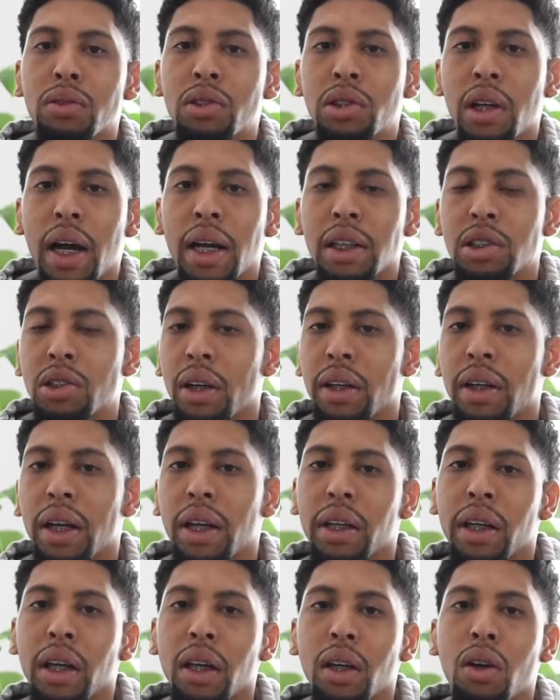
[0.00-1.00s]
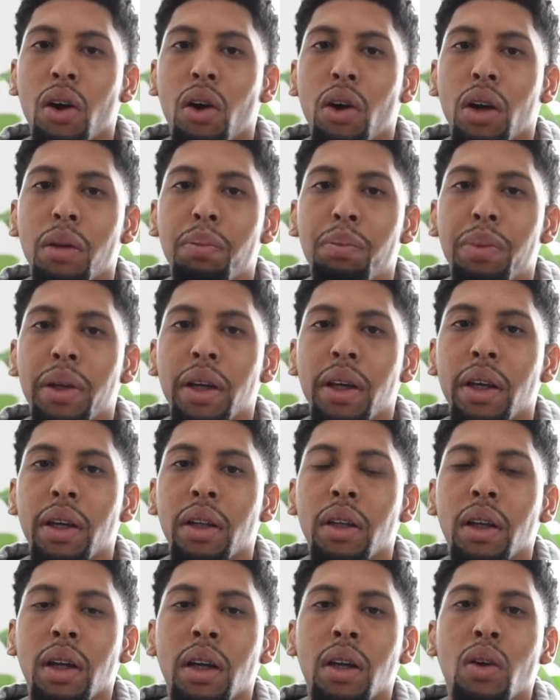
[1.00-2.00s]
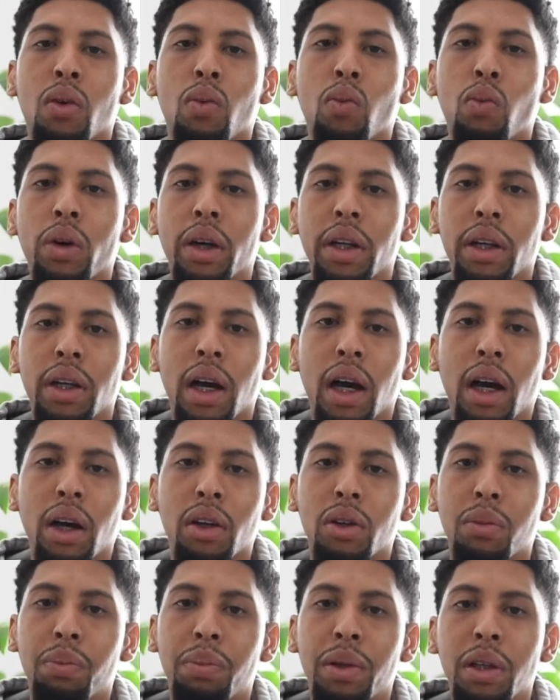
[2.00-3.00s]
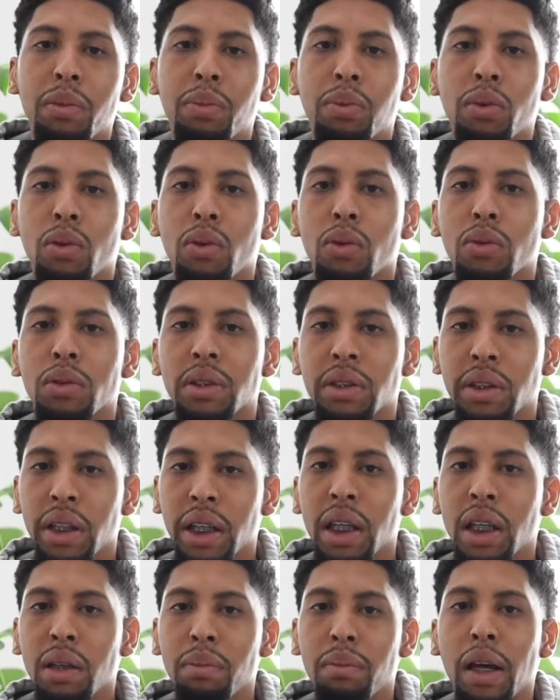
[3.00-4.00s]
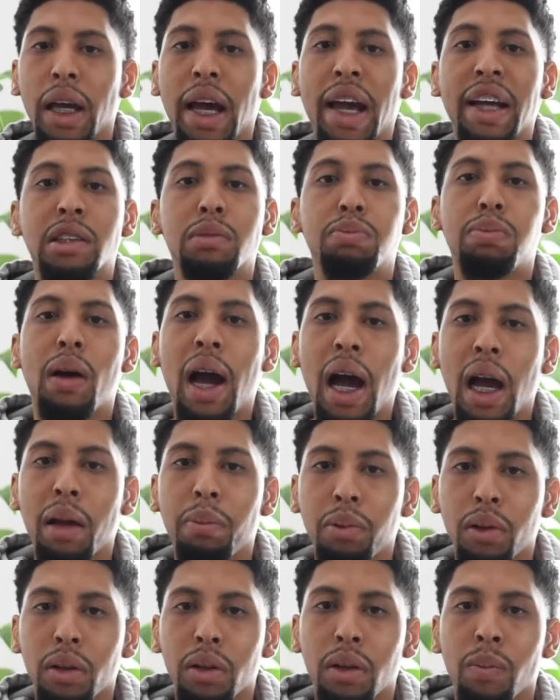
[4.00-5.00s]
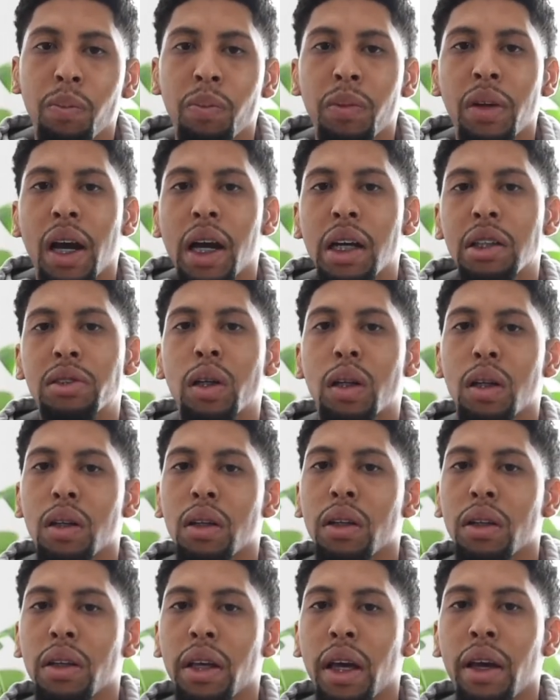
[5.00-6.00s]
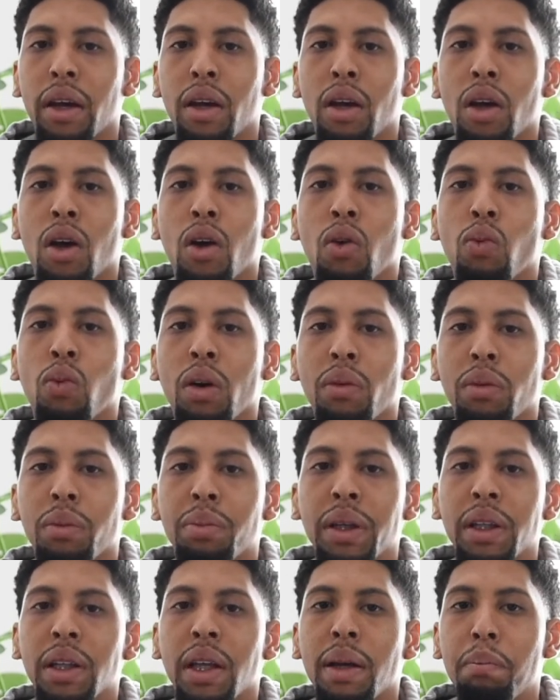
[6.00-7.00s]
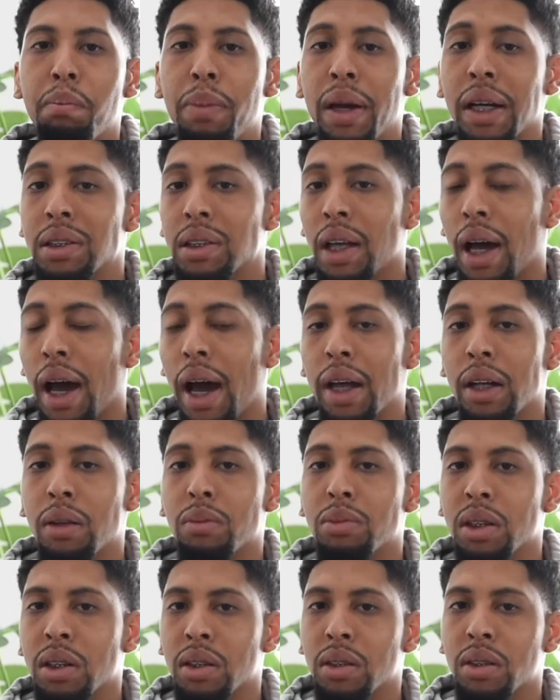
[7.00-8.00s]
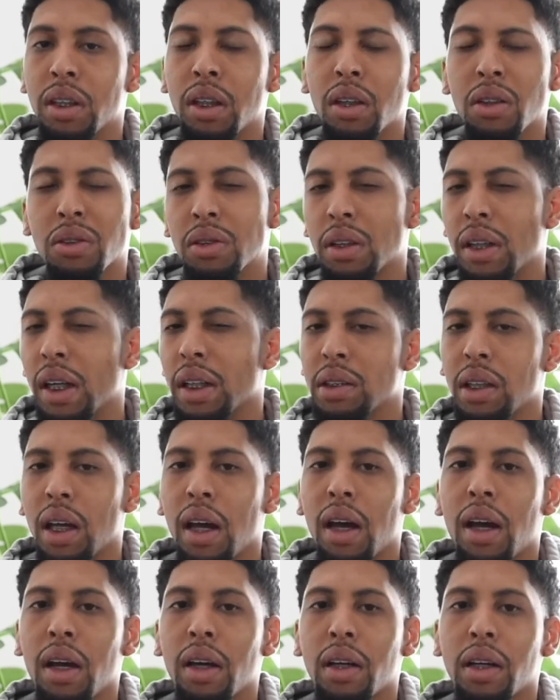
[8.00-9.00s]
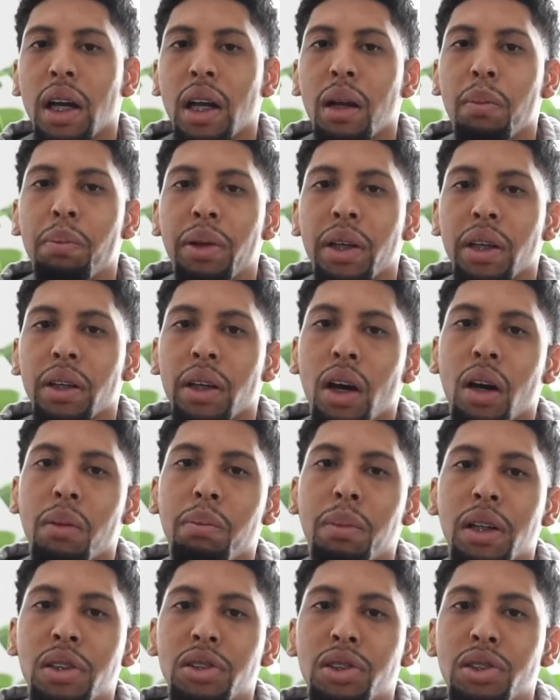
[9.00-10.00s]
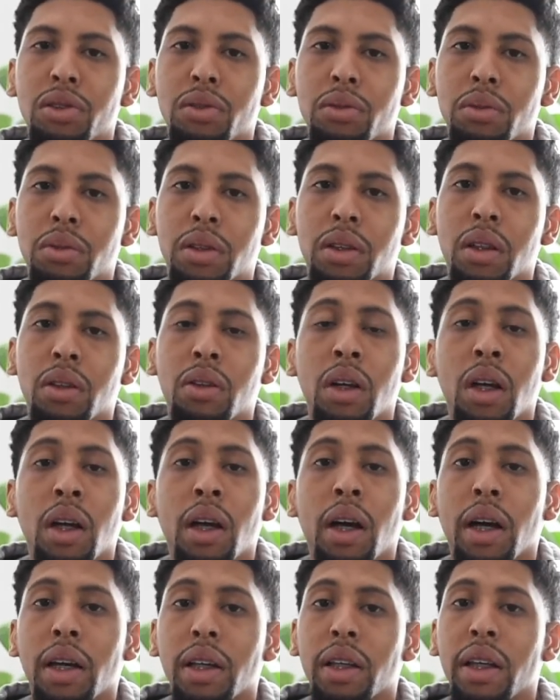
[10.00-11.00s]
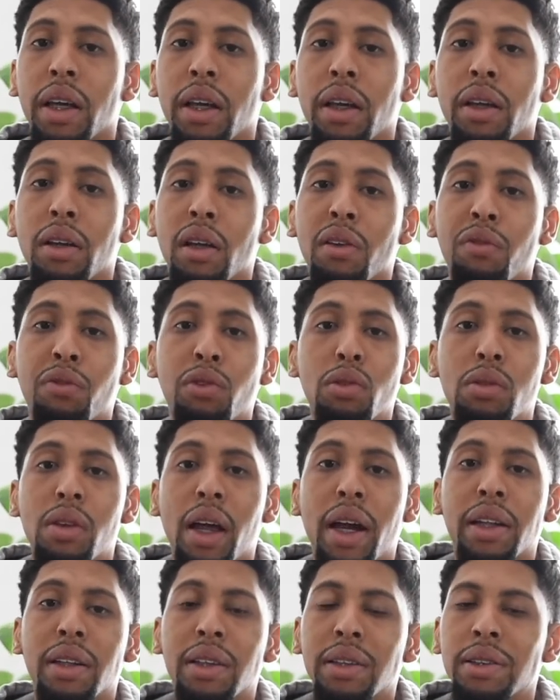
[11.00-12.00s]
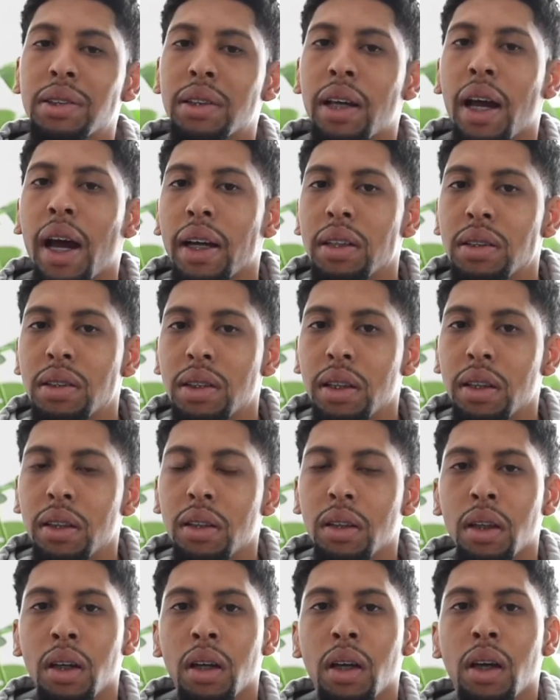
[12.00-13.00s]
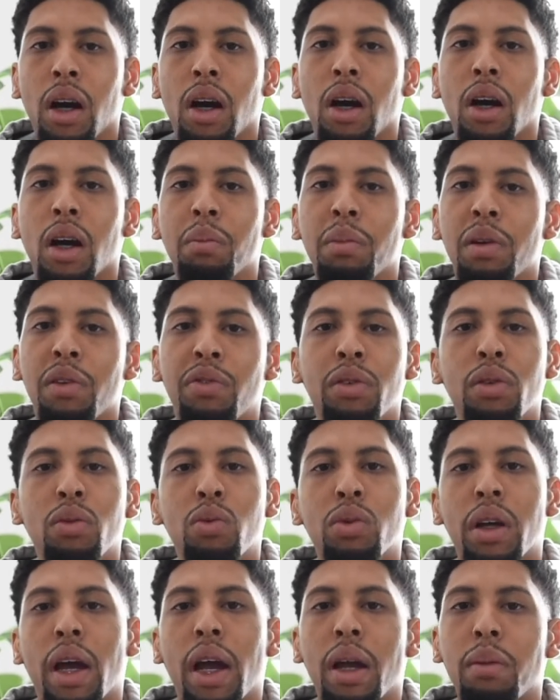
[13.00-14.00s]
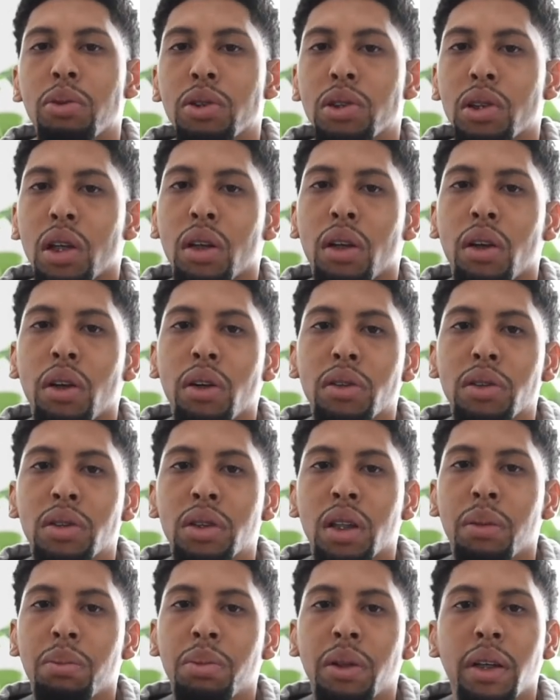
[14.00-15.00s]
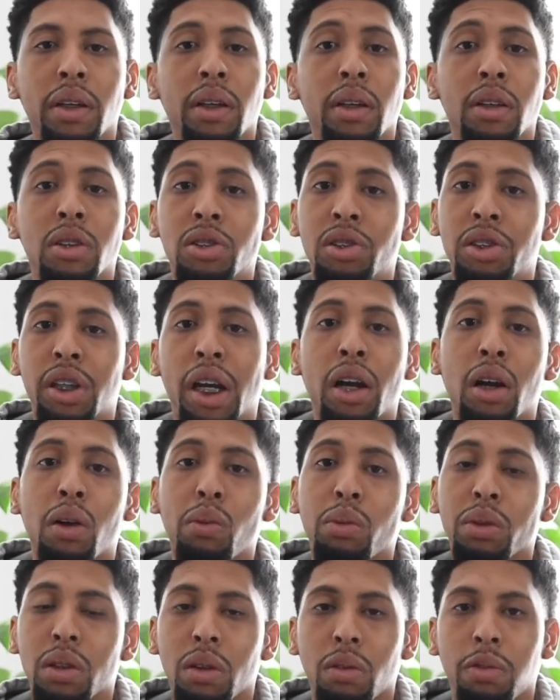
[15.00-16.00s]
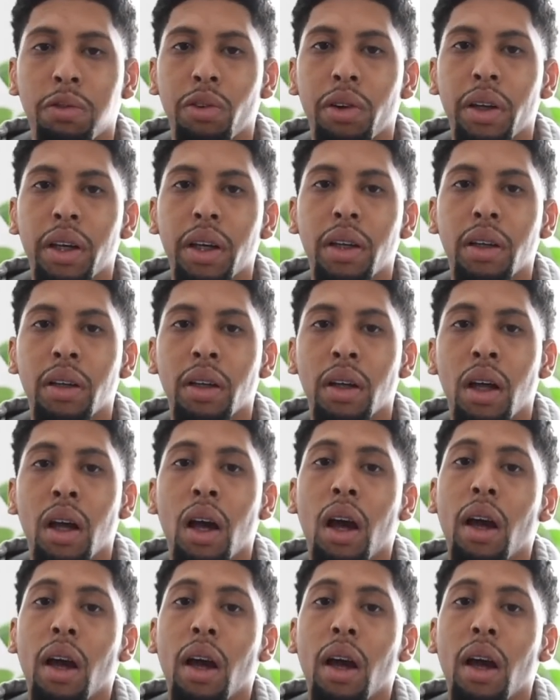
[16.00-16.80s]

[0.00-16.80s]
try not to get caught up in what other people deem as popular. I try to look at what would be the best item to sell. So that's how I kind of pick out my shoes. So again, if you like this content, if you were able to learn something, share it with a friend.